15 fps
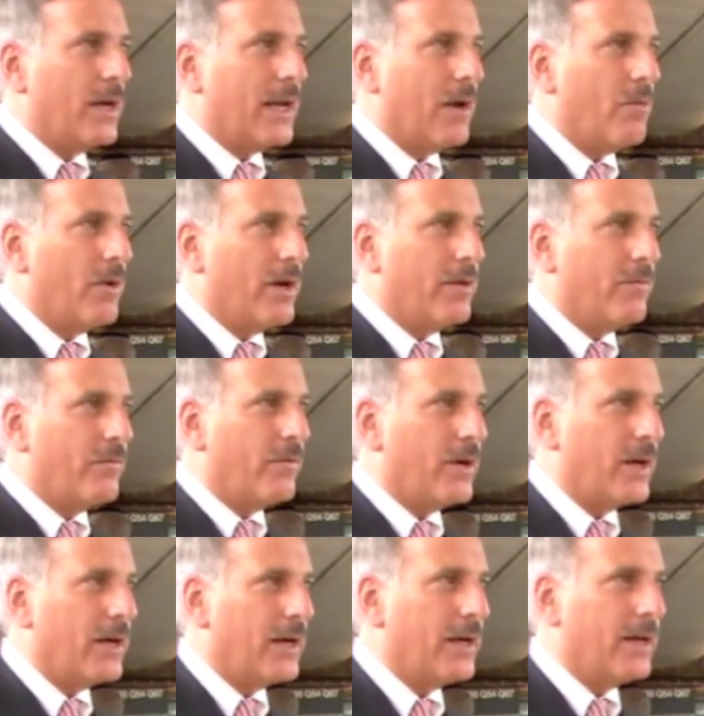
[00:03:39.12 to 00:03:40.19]
get rid of
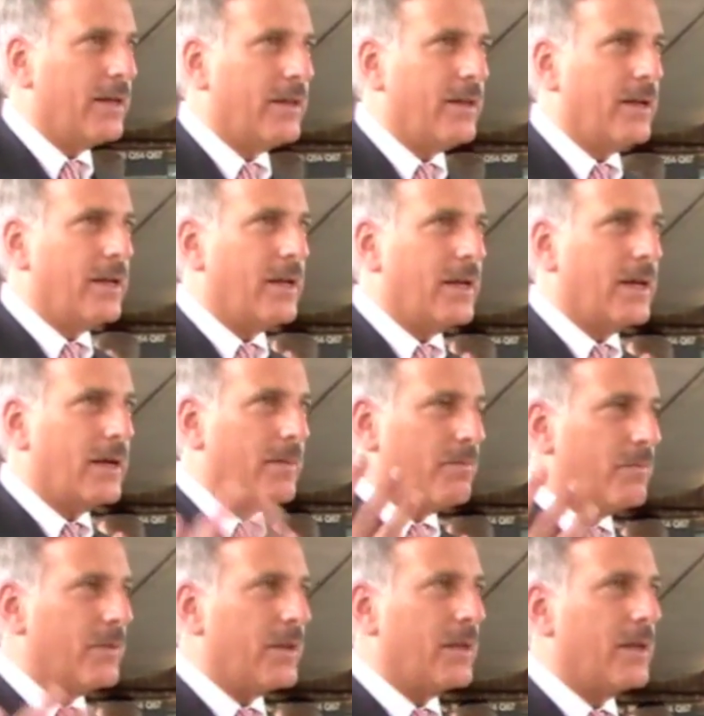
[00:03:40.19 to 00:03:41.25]
the
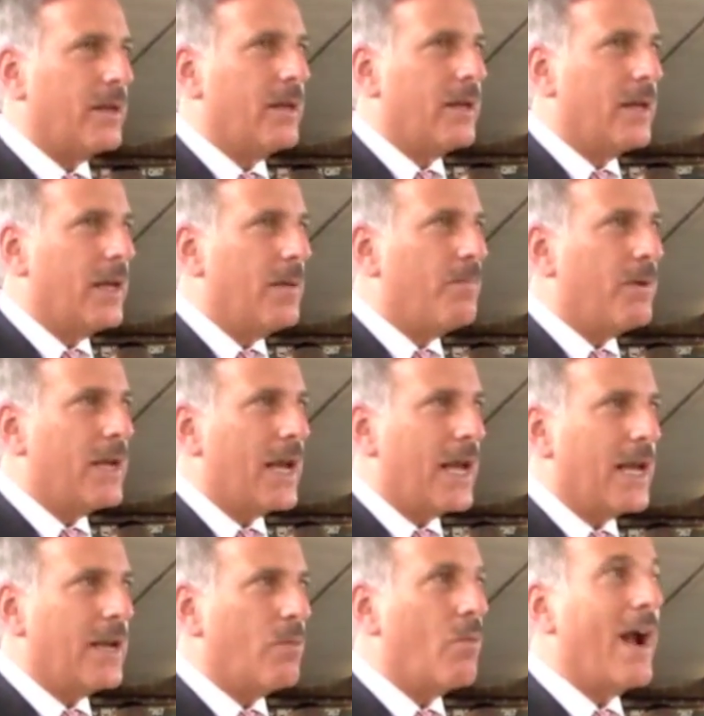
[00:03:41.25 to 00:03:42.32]

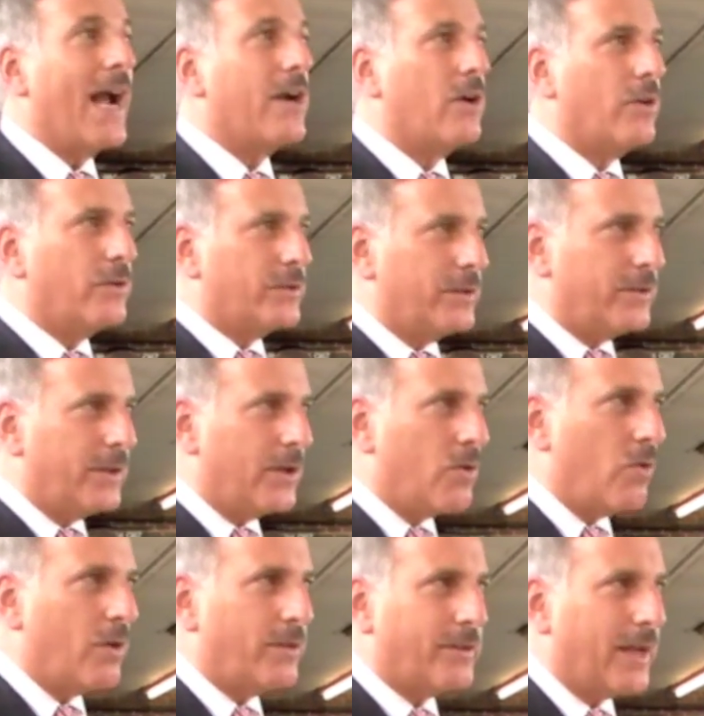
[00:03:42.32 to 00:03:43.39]
EPA wackos, as he
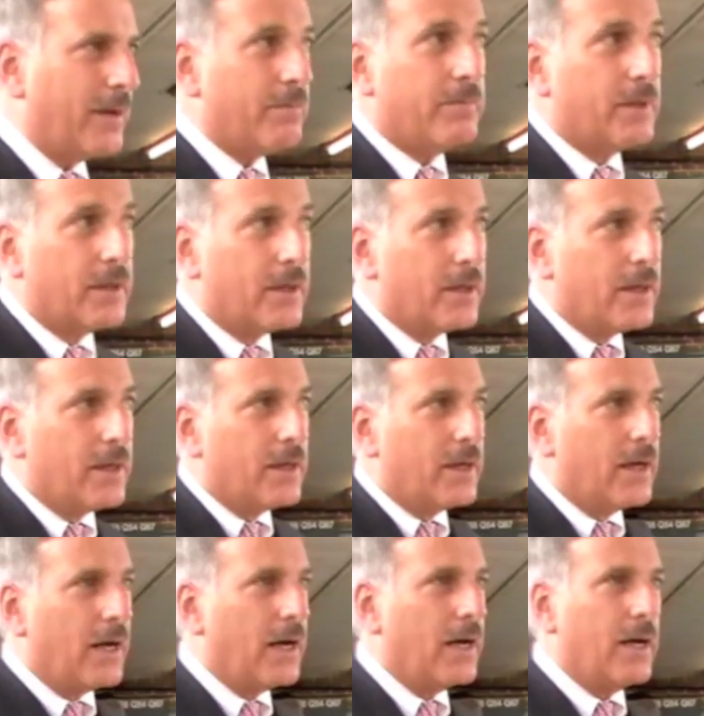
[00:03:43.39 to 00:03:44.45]
calls them.
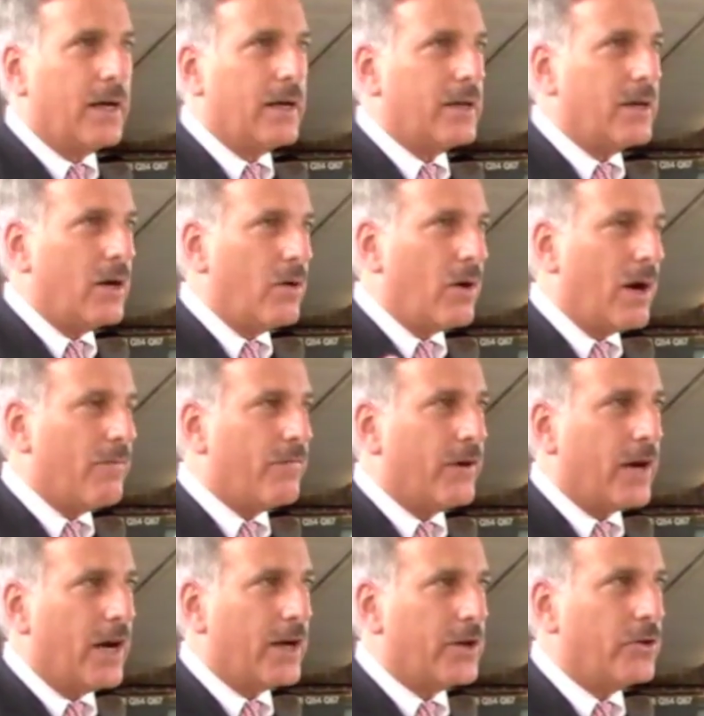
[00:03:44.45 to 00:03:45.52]
I'm for
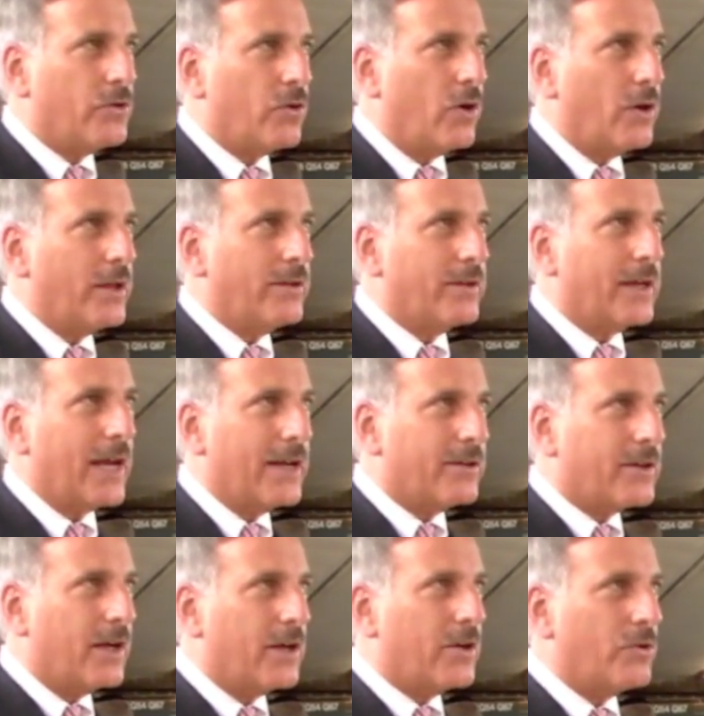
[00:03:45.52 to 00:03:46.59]
gun control. He's
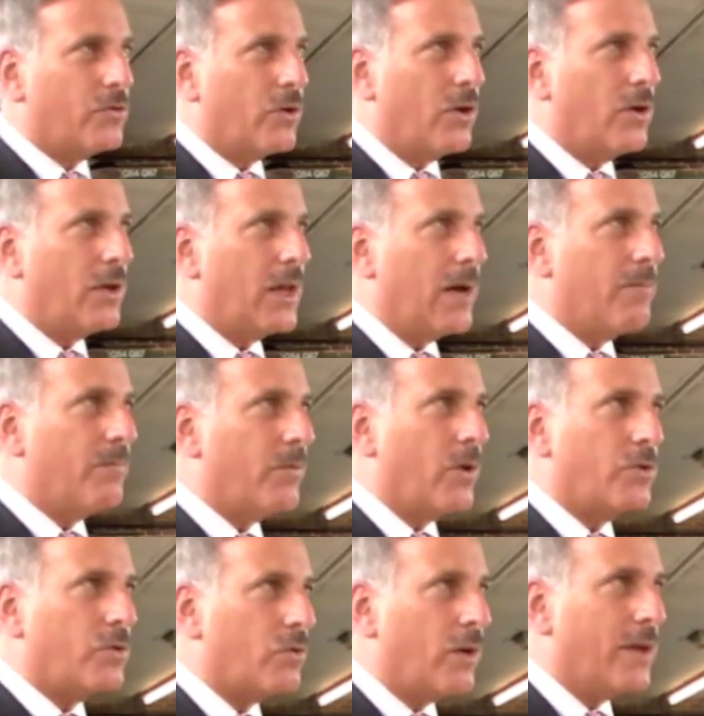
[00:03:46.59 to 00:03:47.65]
against gun control. I'm
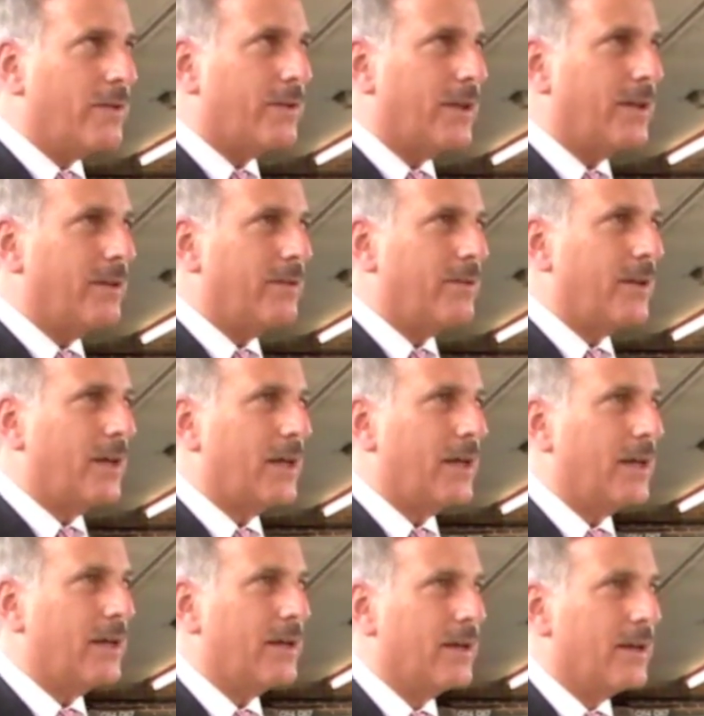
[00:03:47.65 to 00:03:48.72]
pro-choice. He's
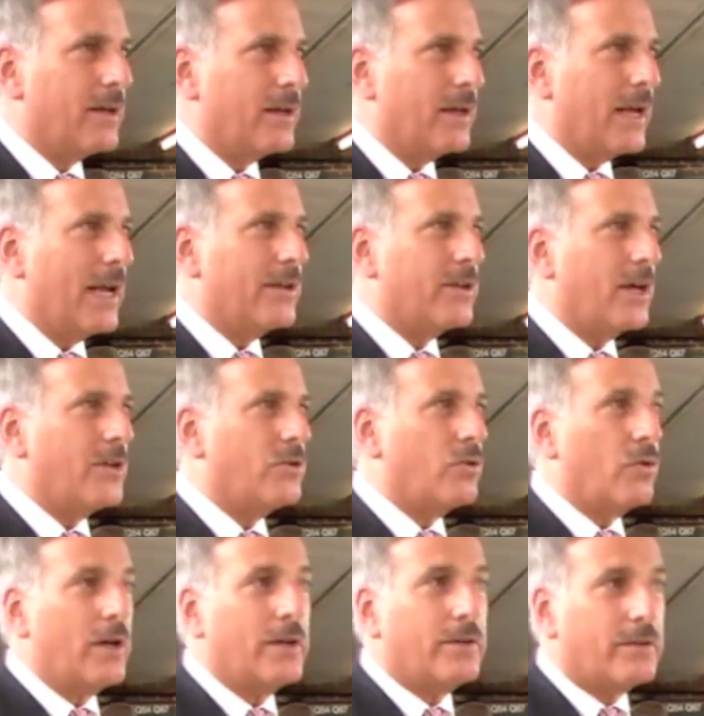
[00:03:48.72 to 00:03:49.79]

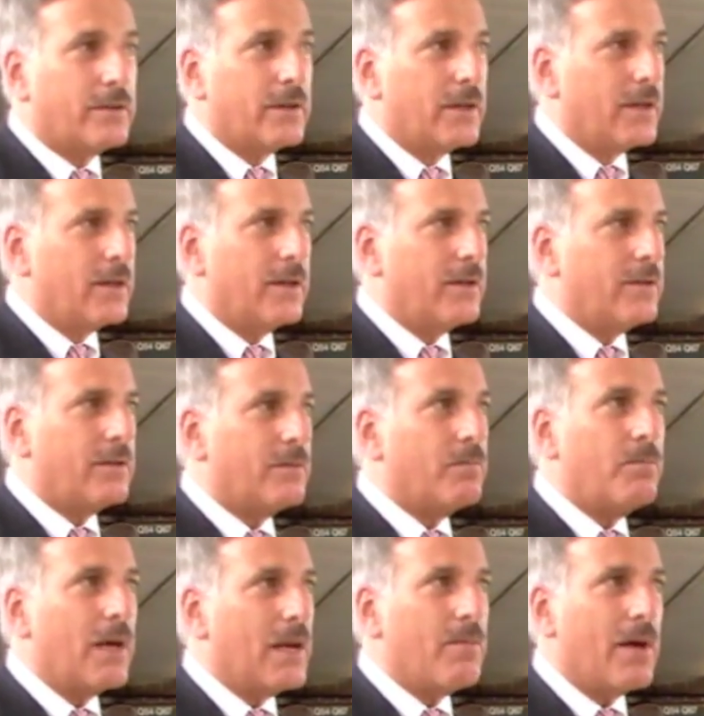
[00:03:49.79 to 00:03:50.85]
anti-choice. There's
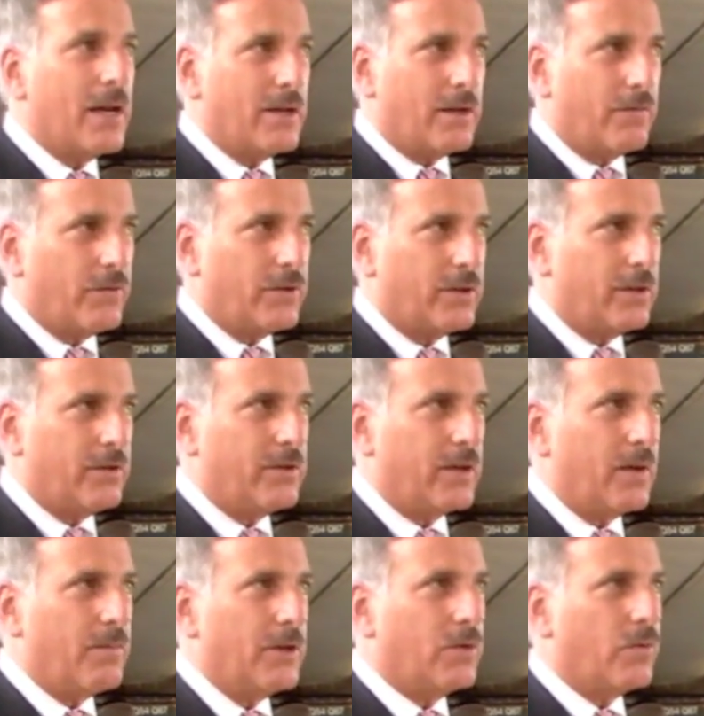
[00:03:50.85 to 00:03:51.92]
many, many differences
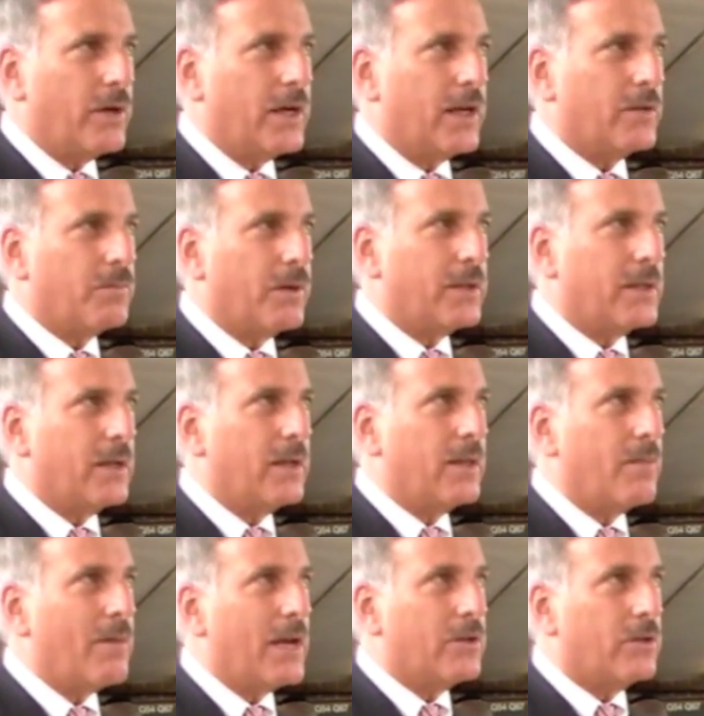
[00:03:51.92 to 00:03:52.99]
between us, but
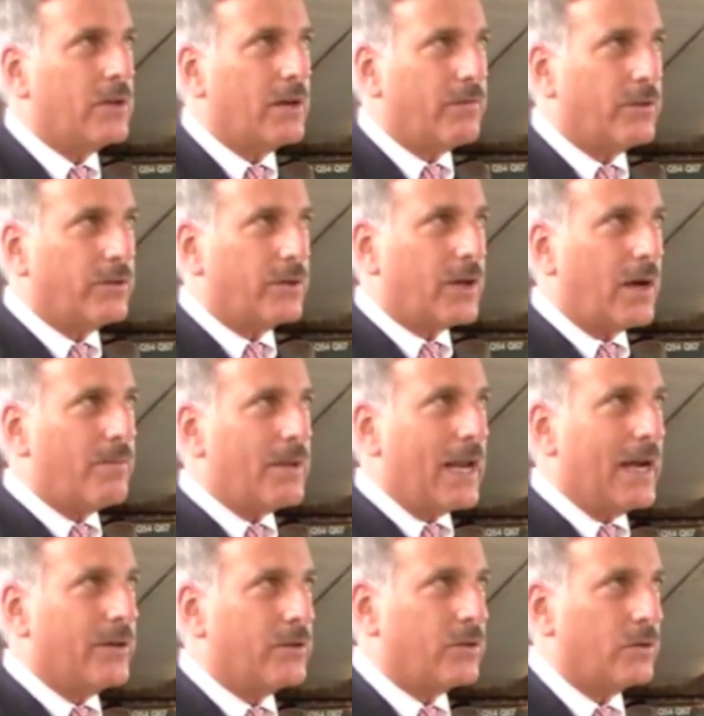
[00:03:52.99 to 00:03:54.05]
the major difference will come
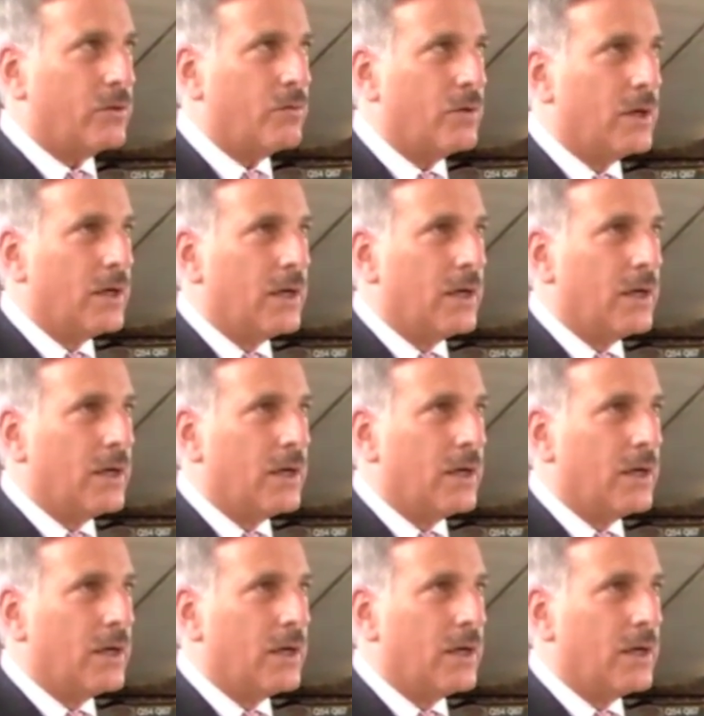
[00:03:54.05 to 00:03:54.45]
down to